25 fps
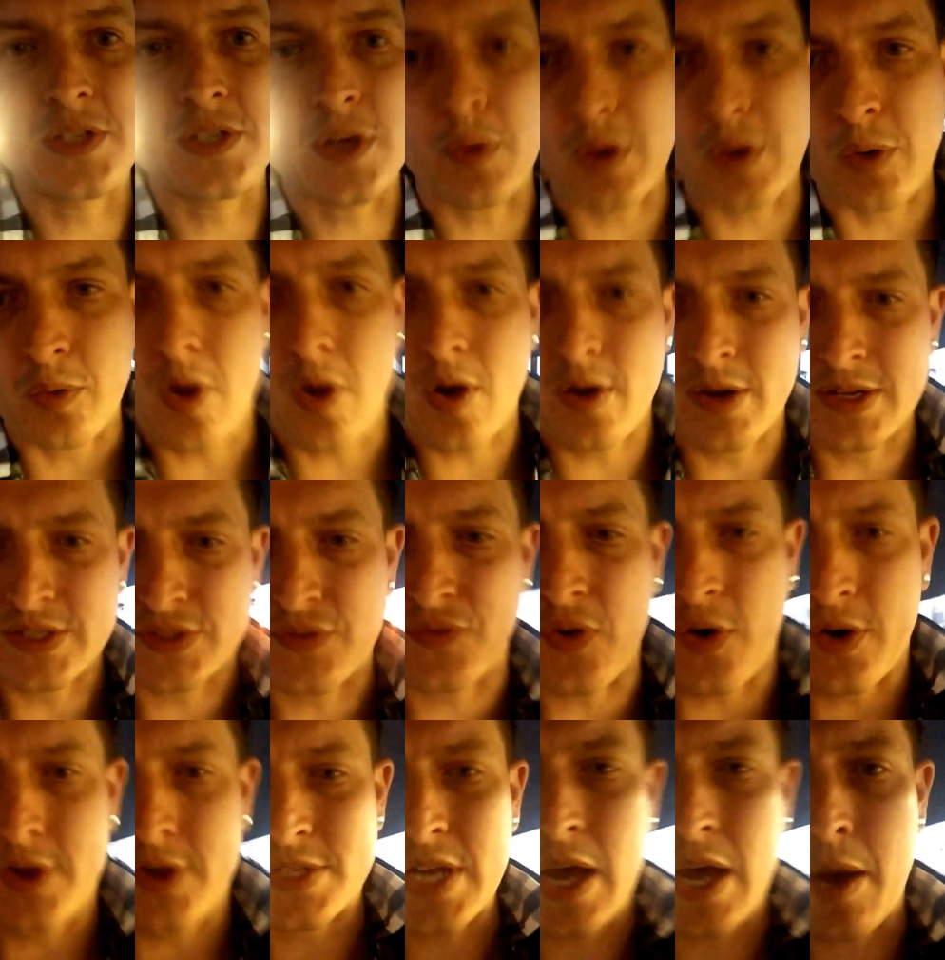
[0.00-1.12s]
going wrong as far
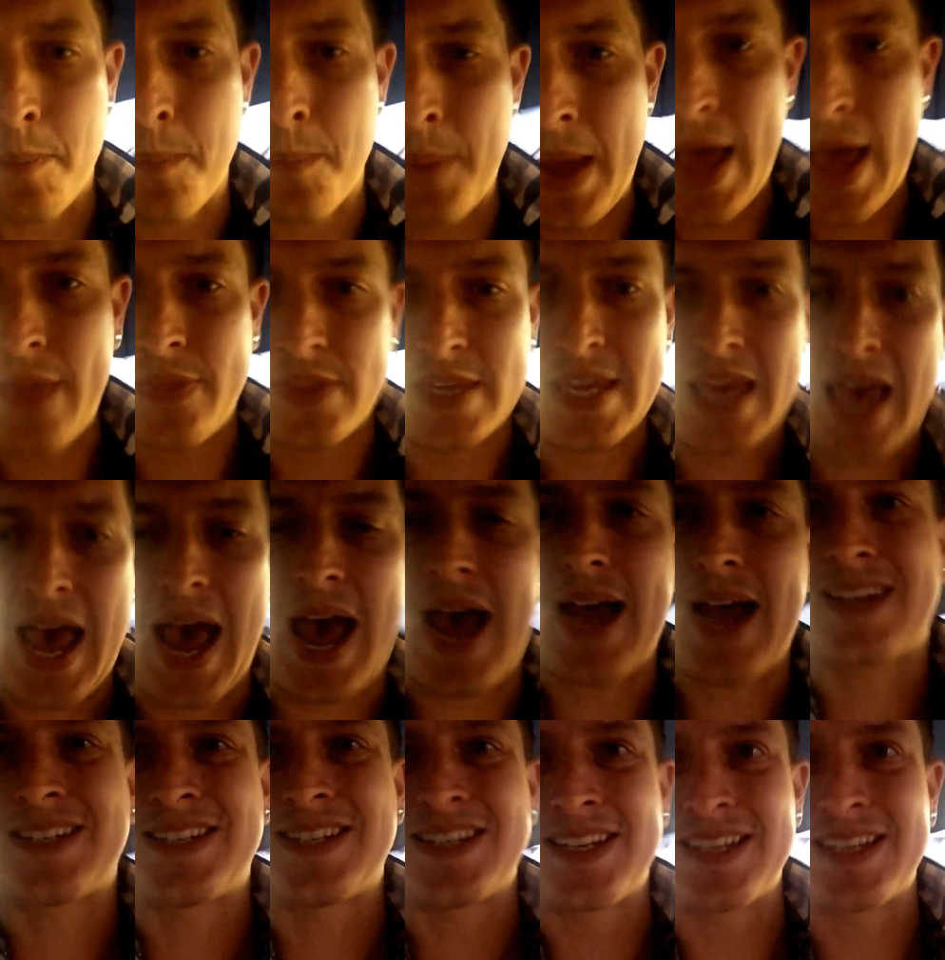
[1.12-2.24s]
as how bad the
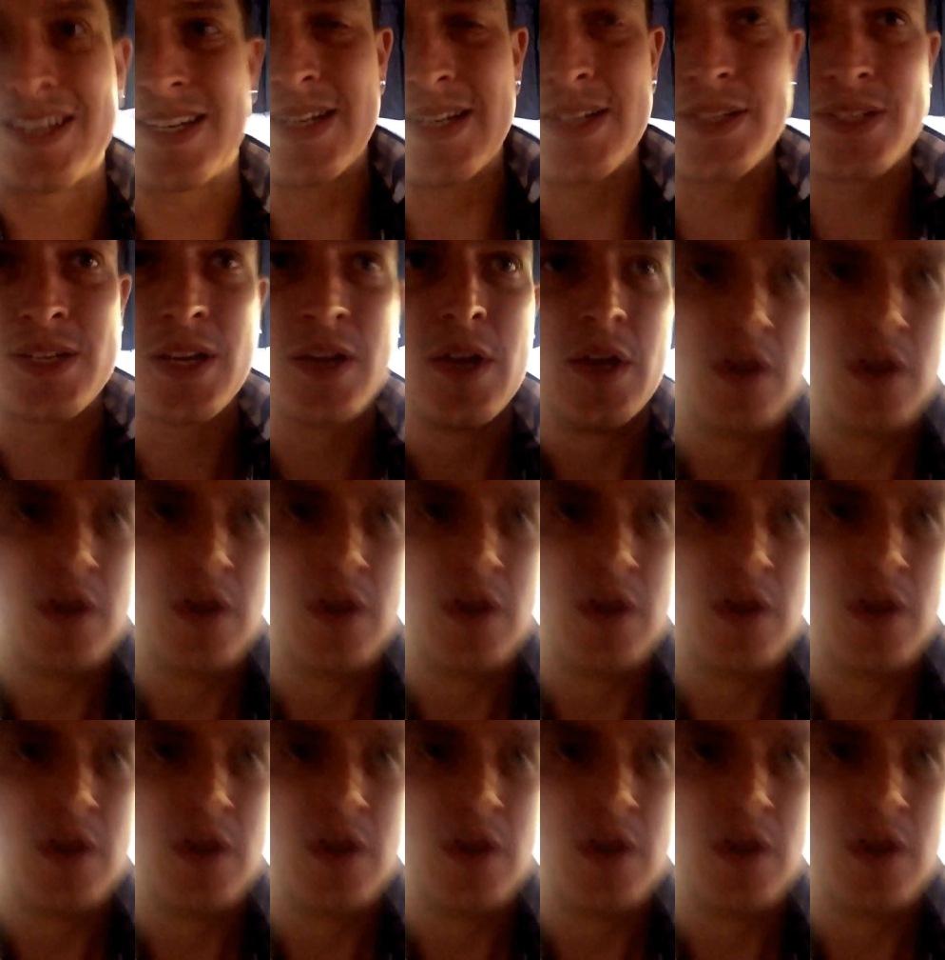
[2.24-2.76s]
acting is.